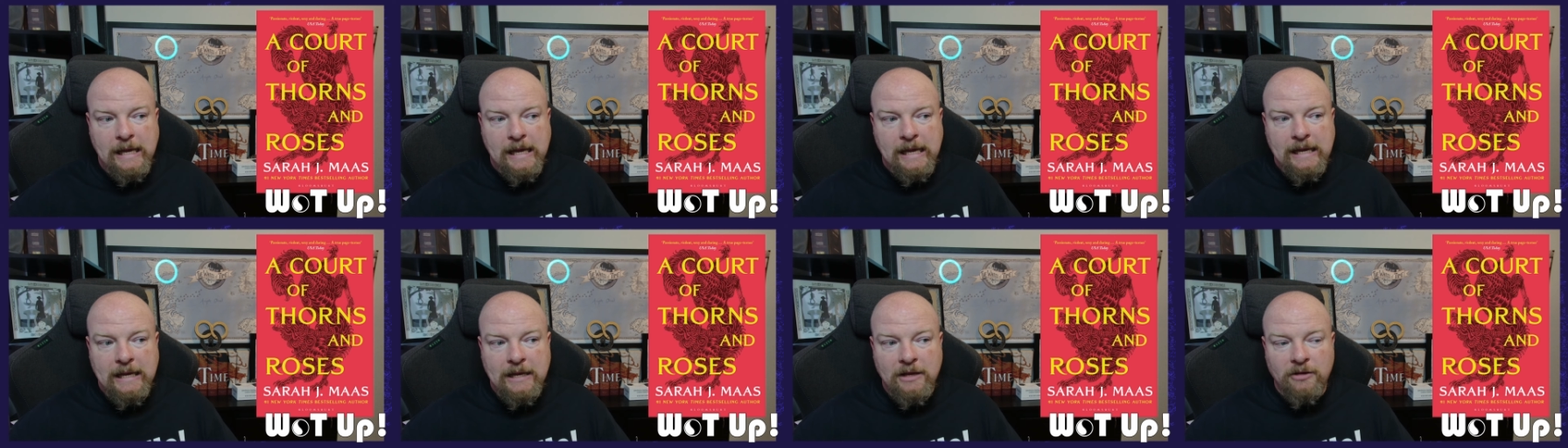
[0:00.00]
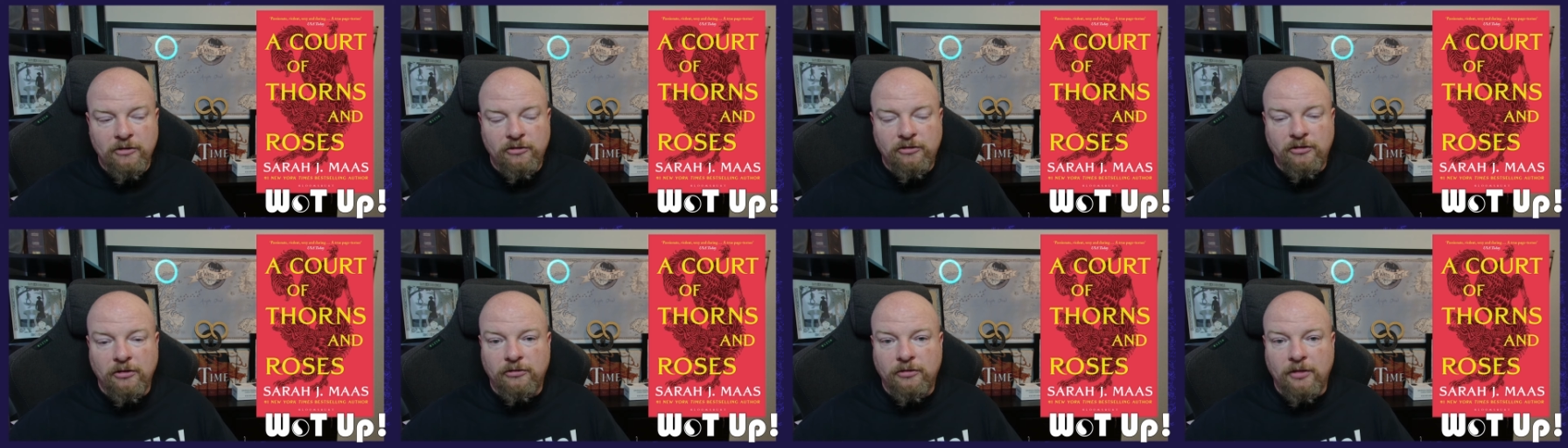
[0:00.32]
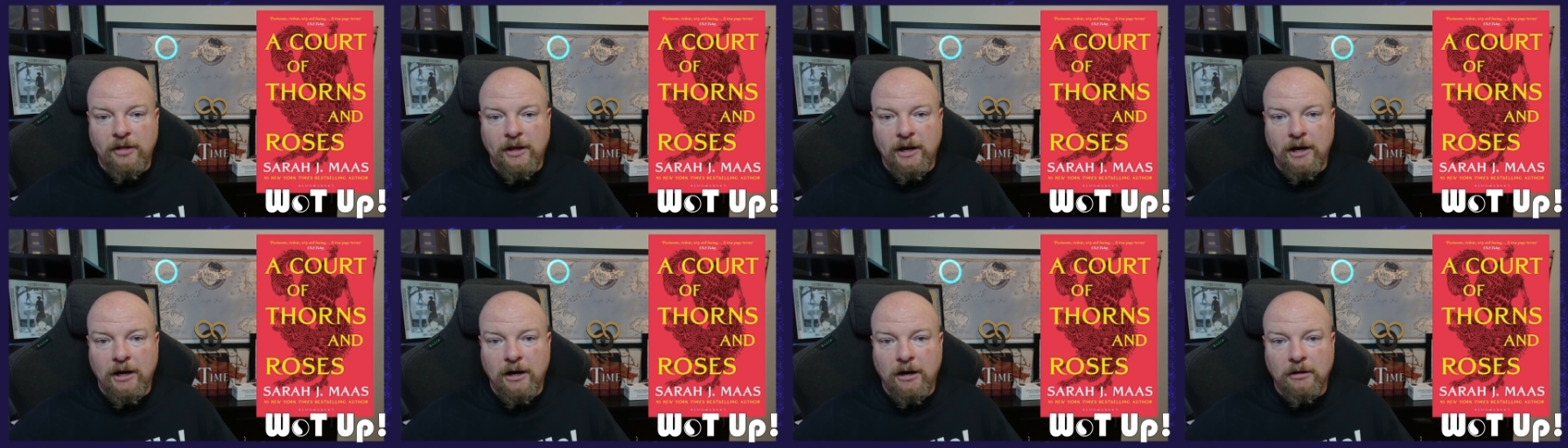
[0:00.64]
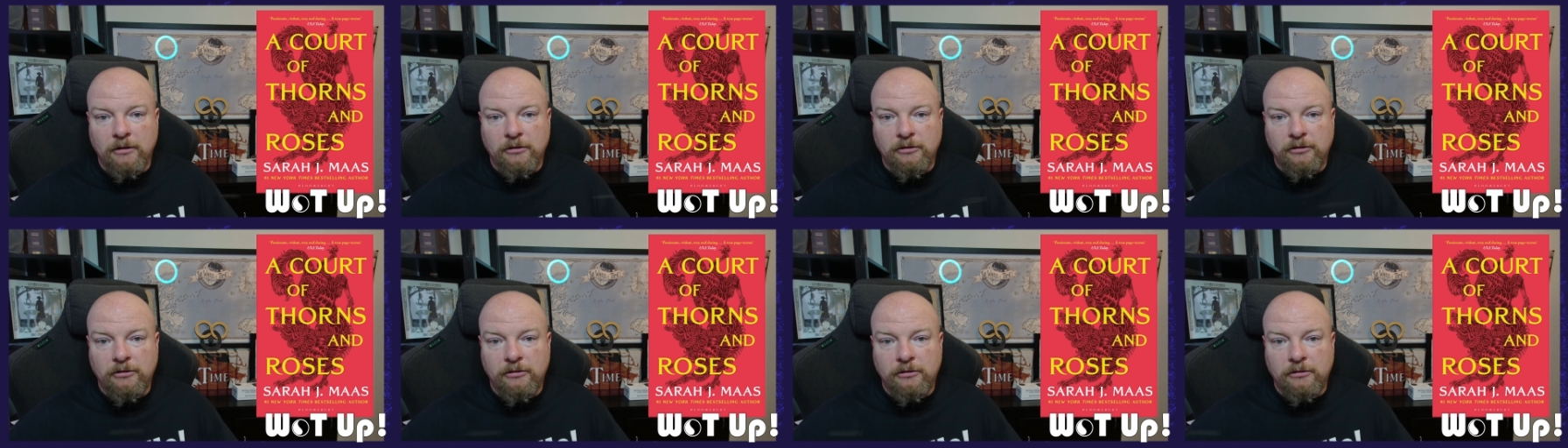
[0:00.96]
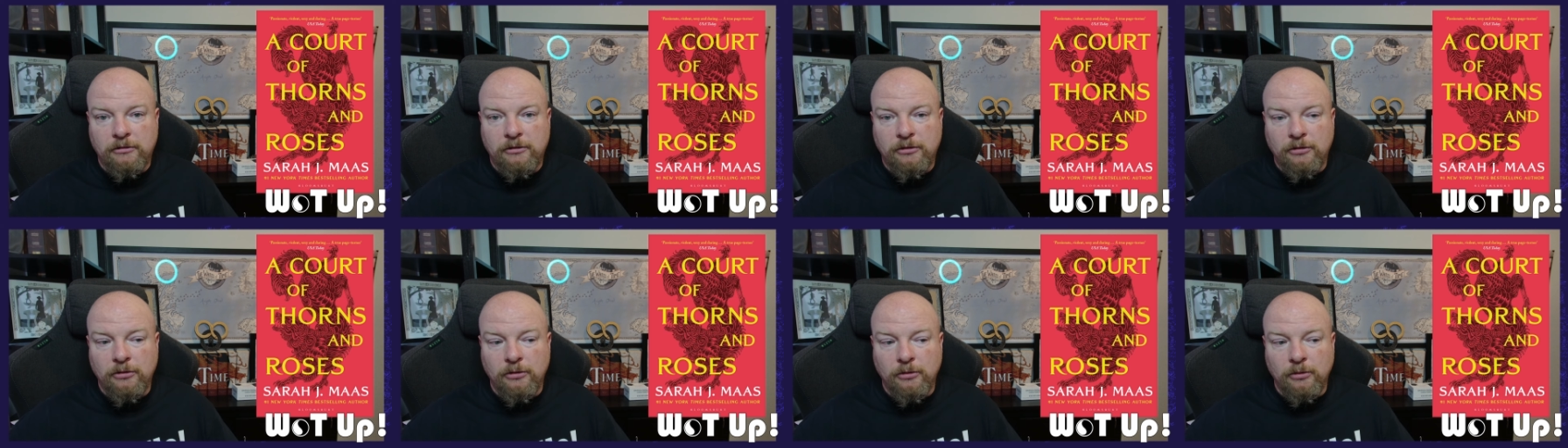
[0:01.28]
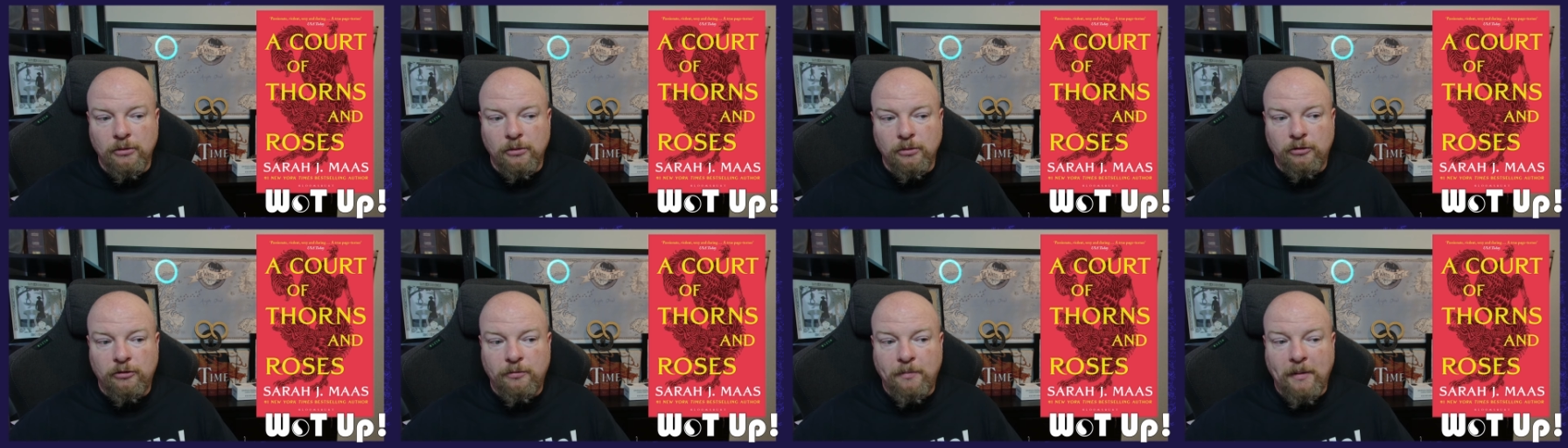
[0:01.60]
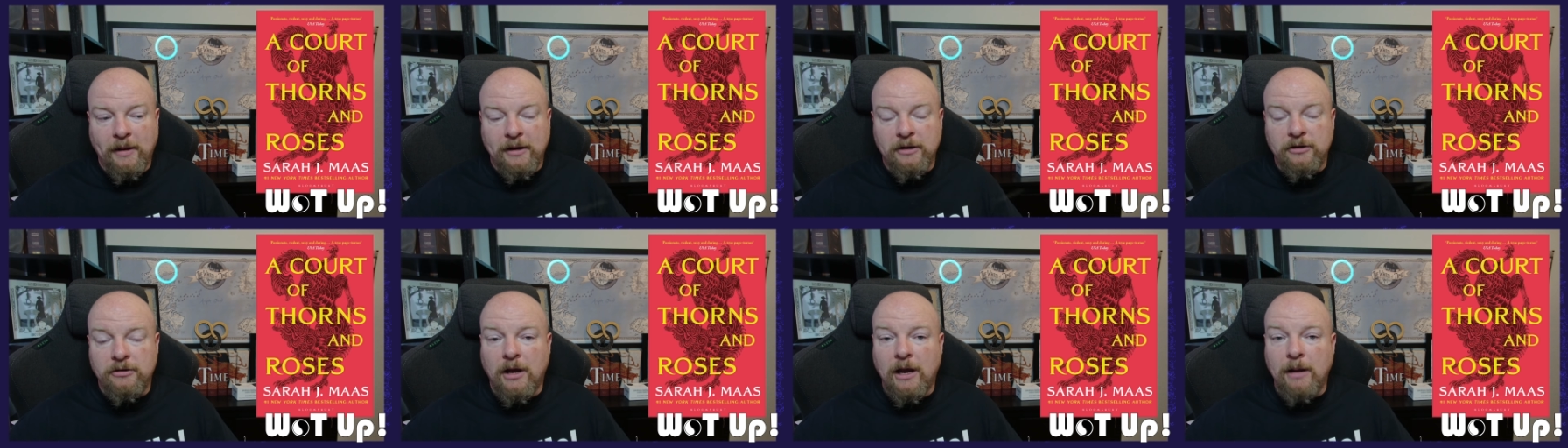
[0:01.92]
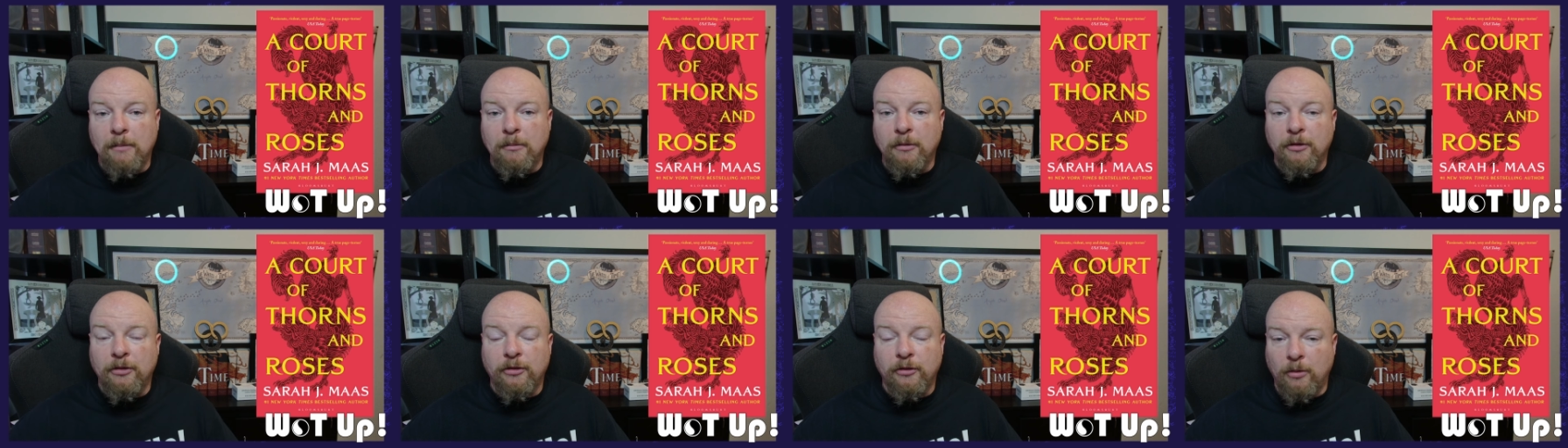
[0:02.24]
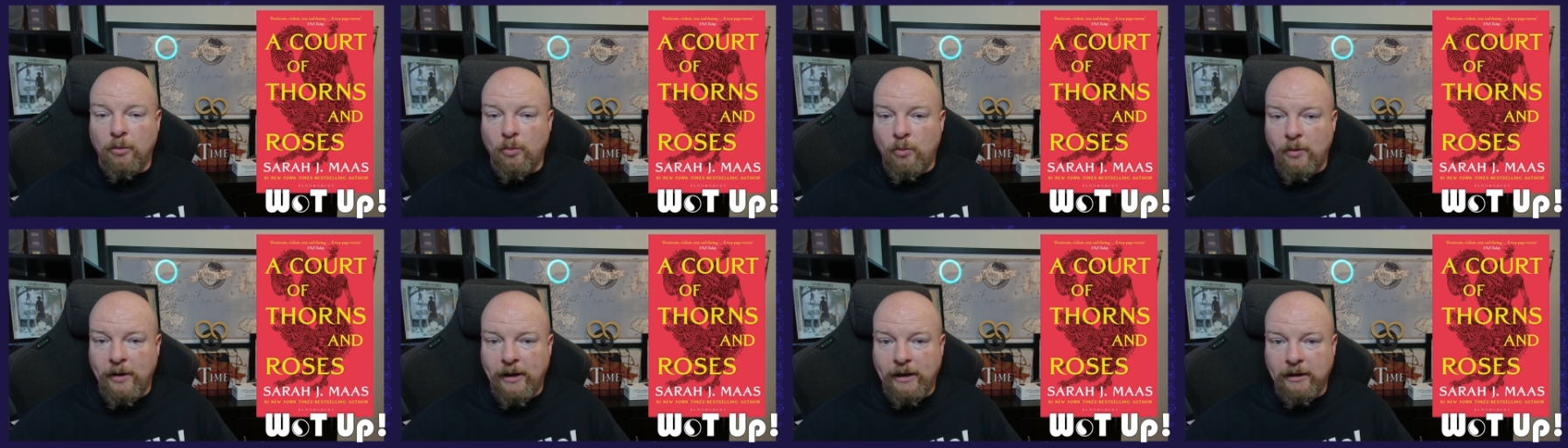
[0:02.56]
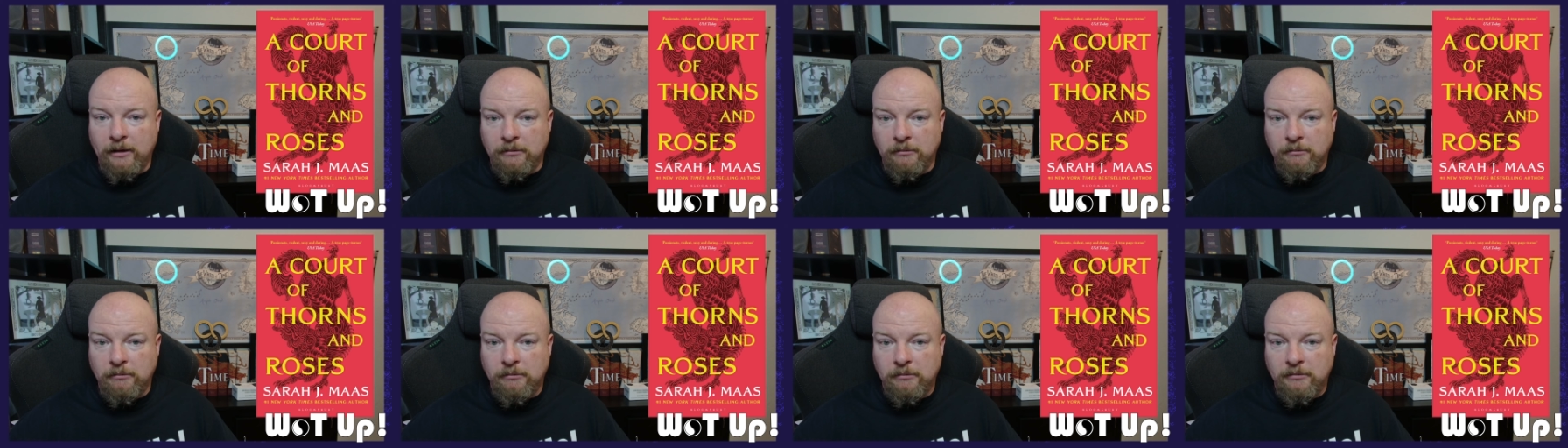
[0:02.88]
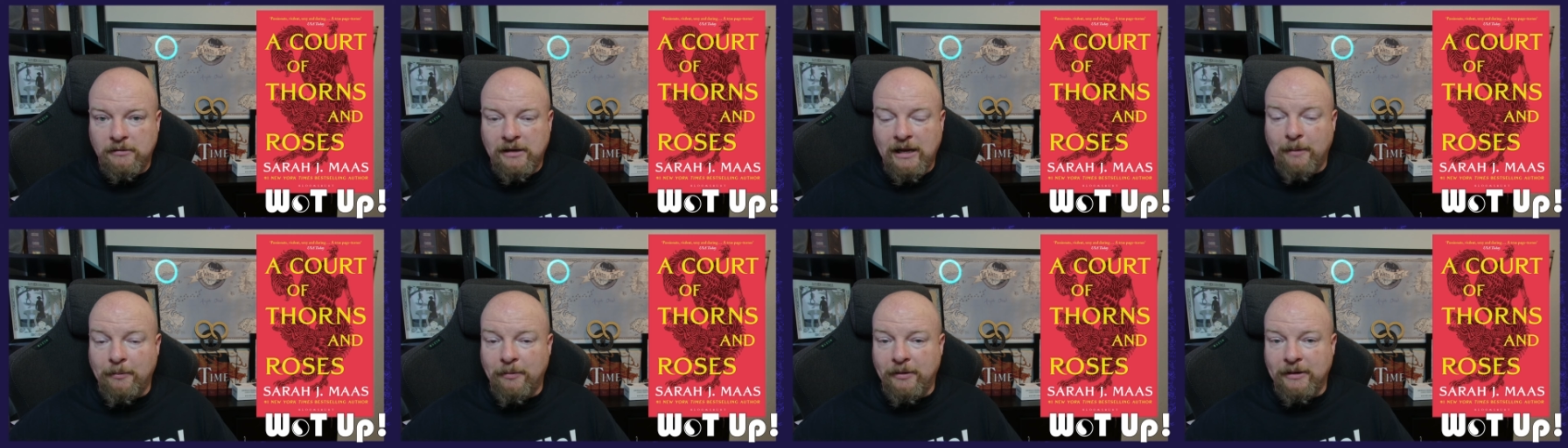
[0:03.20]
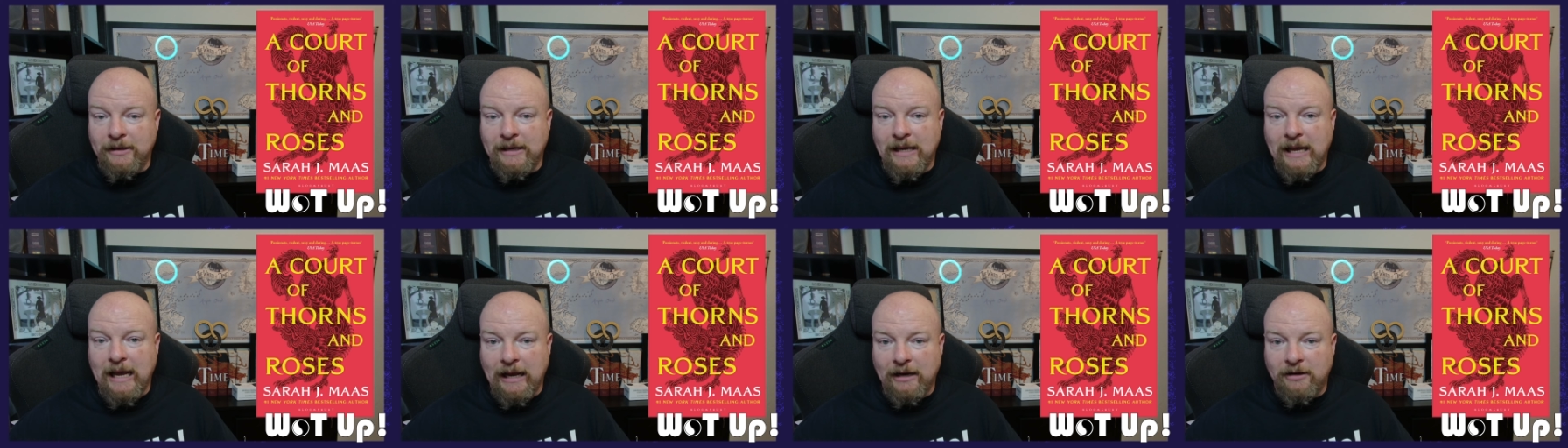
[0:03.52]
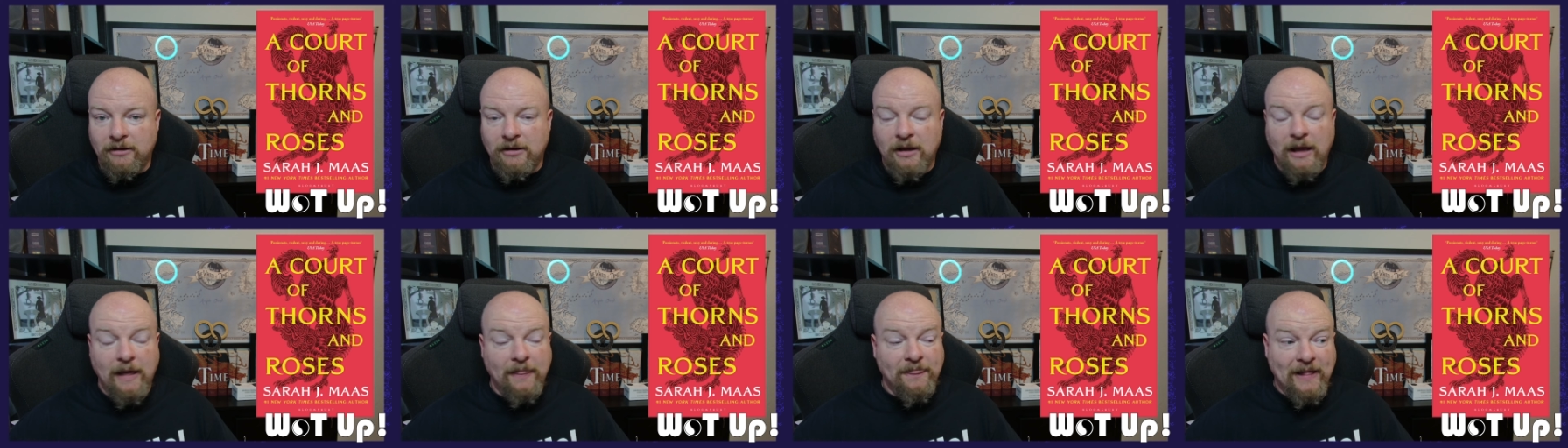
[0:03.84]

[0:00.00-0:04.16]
He's just there to spend time with her when Tamlin can't.